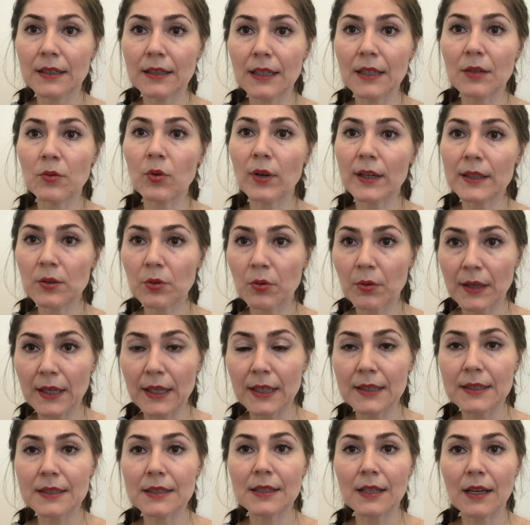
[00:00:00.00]
in what
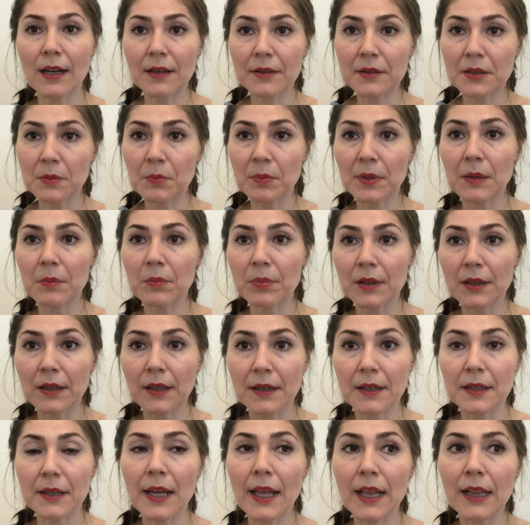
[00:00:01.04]
ways other people
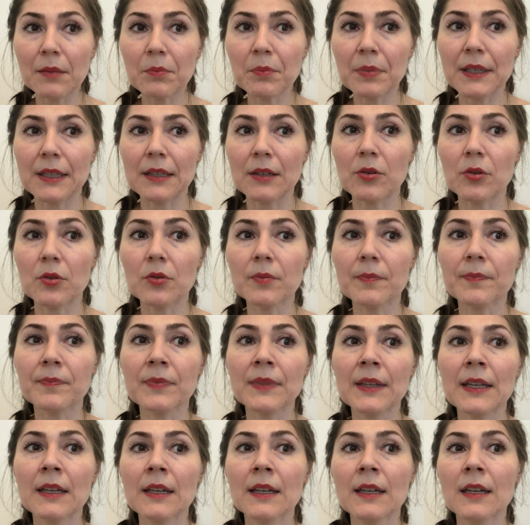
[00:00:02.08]
are helping you.
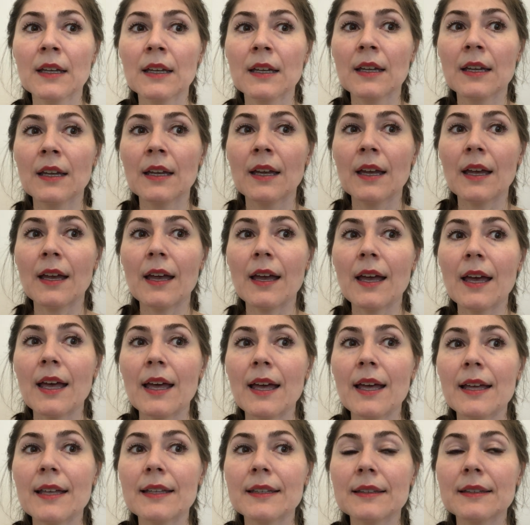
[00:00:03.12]

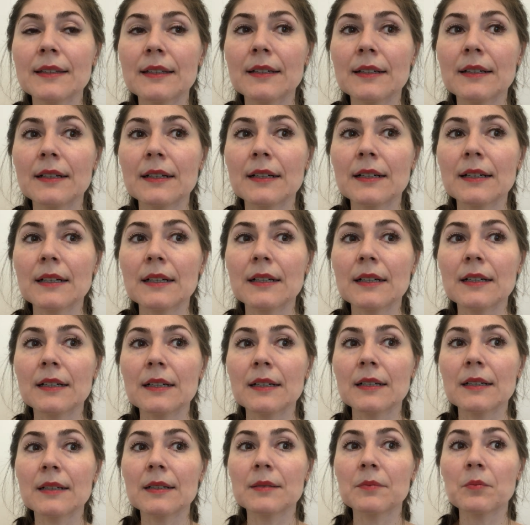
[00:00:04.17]

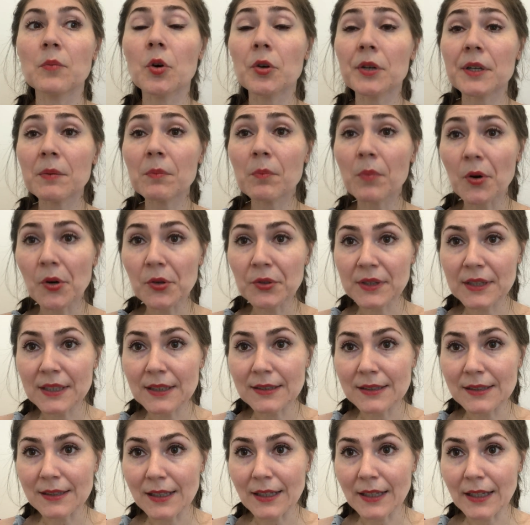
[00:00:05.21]
And more
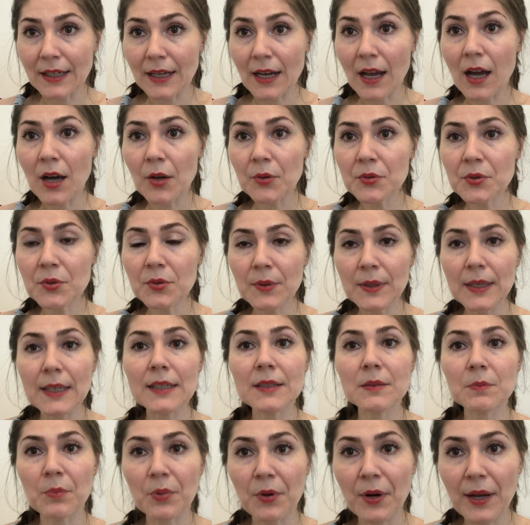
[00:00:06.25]
importantly, how do we
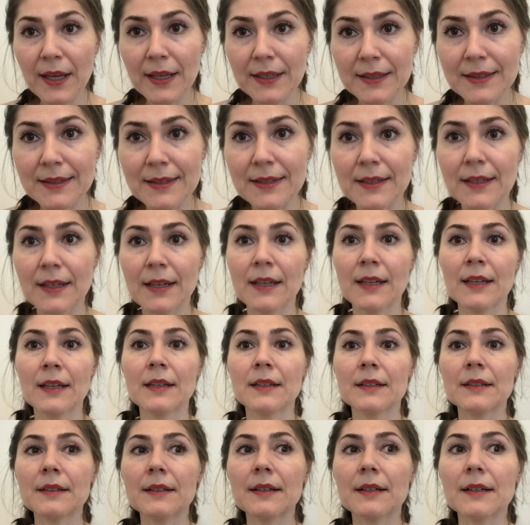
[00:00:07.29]
express
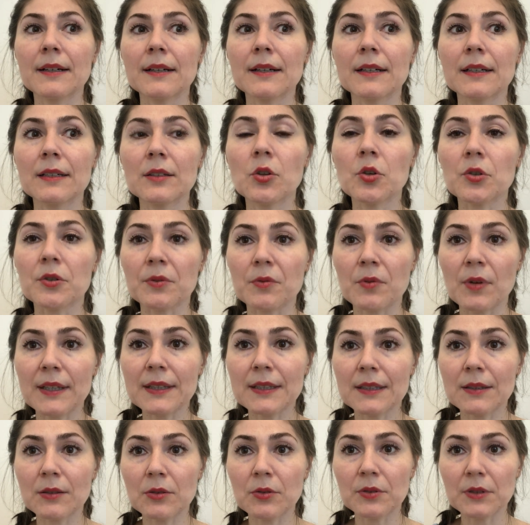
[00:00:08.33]
your
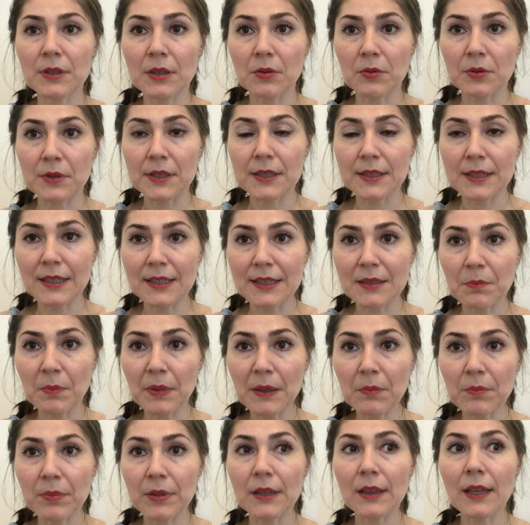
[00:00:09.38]
gratitude towards these
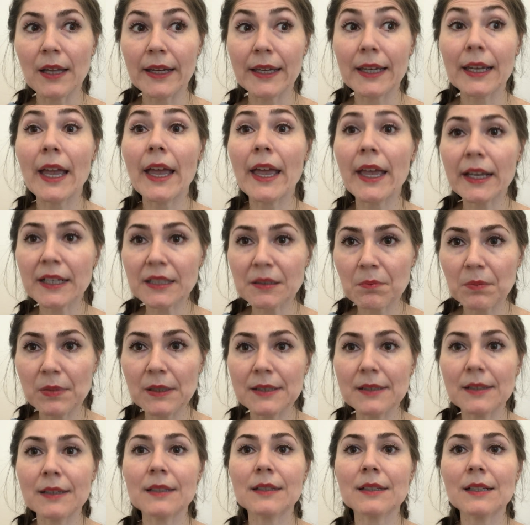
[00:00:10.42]
people, like
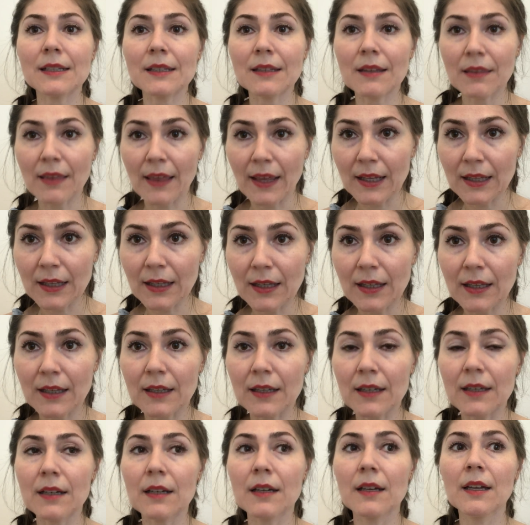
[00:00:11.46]
explicitly thanking